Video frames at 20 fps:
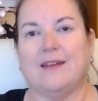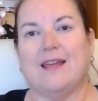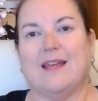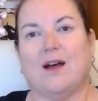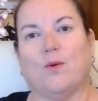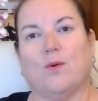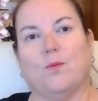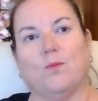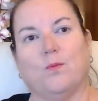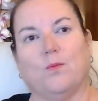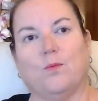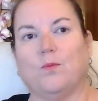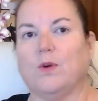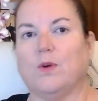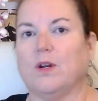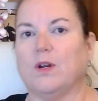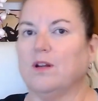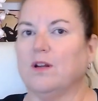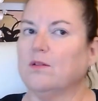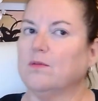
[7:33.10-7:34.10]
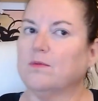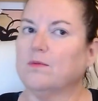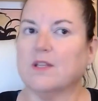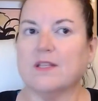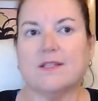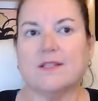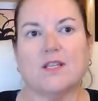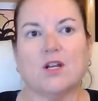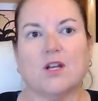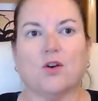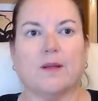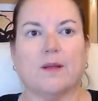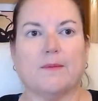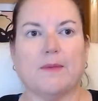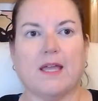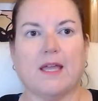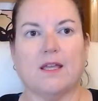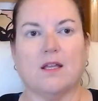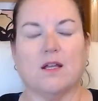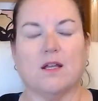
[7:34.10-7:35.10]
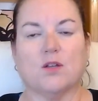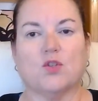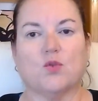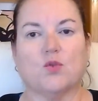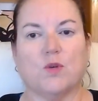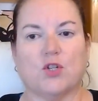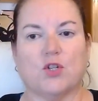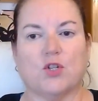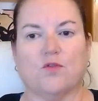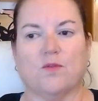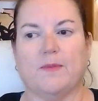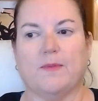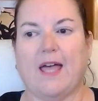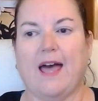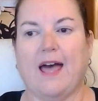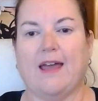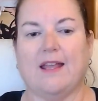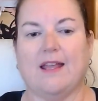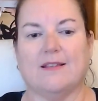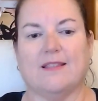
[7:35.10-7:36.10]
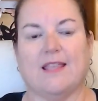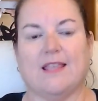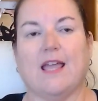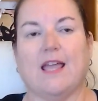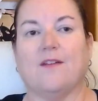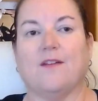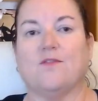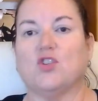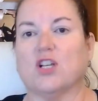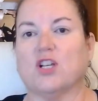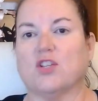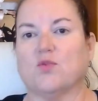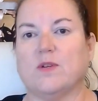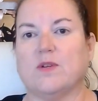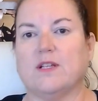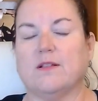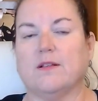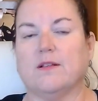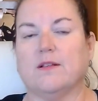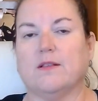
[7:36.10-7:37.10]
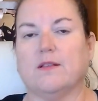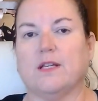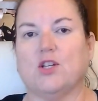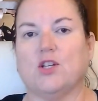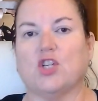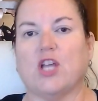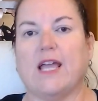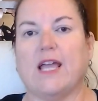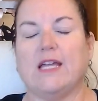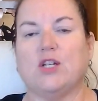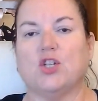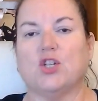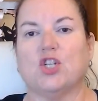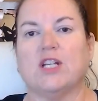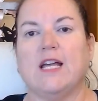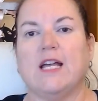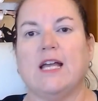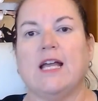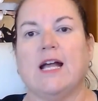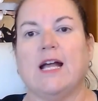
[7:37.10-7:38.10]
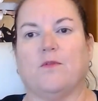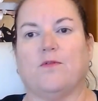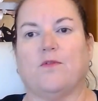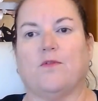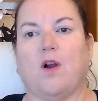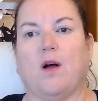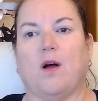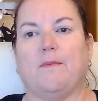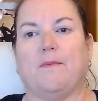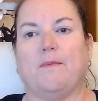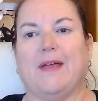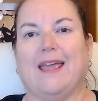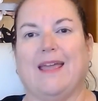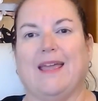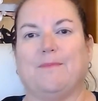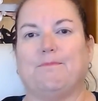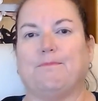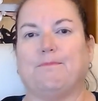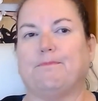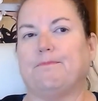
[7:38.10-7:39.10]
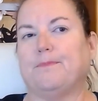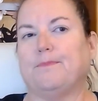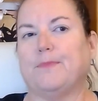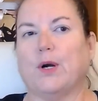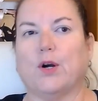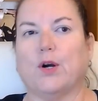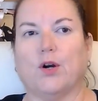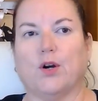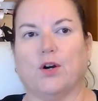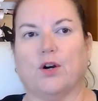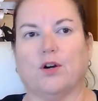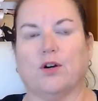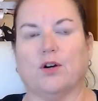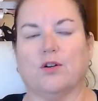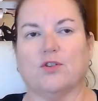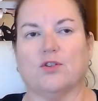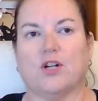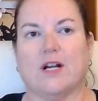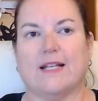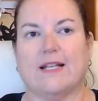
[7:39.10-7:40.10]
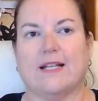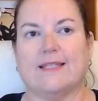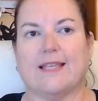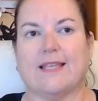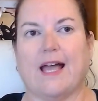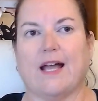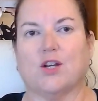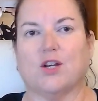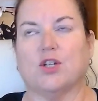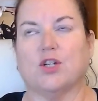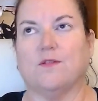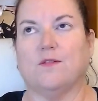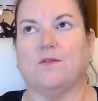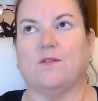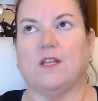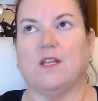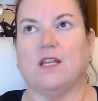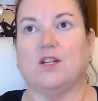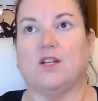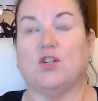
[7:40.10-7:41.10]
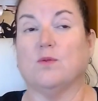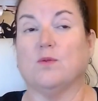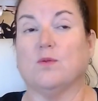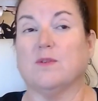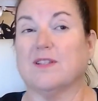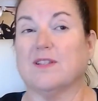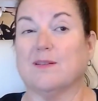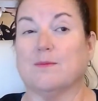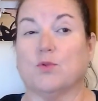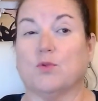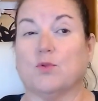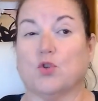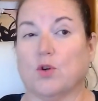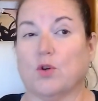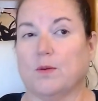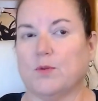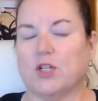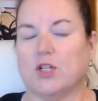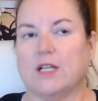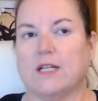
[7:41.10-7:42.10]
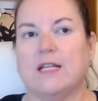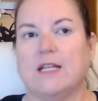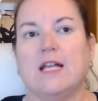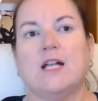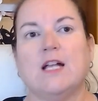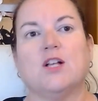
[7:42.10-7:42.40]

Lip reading: Now, we're considering making a switch from that, as they have just recently changed from a per transaction fee to a subscription.